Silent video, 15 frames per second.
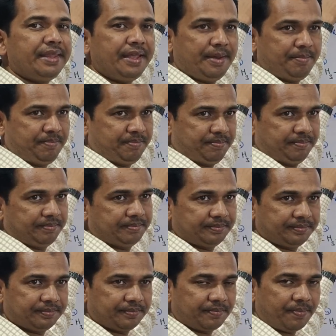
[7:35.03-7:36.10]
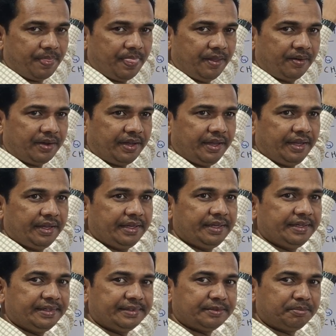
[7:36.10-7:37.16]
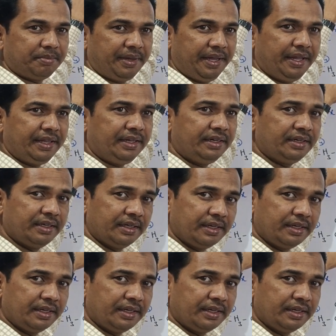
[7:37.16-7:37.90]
name. Okay, his main